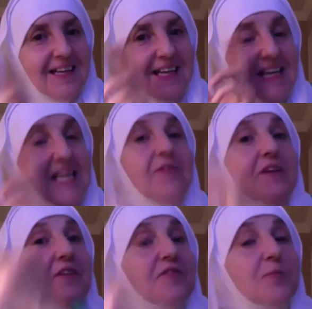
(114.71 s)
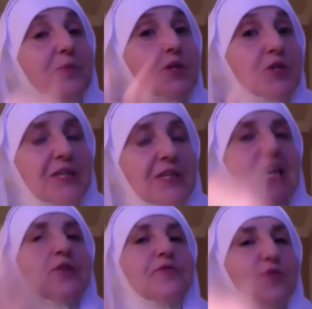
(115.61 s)
even if the person
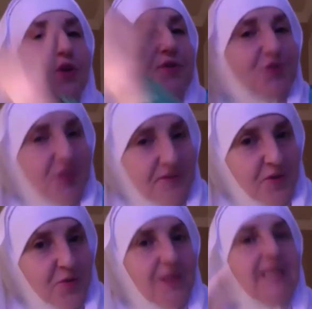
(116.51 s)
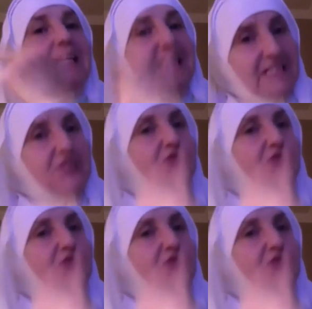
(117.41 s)
in front of you is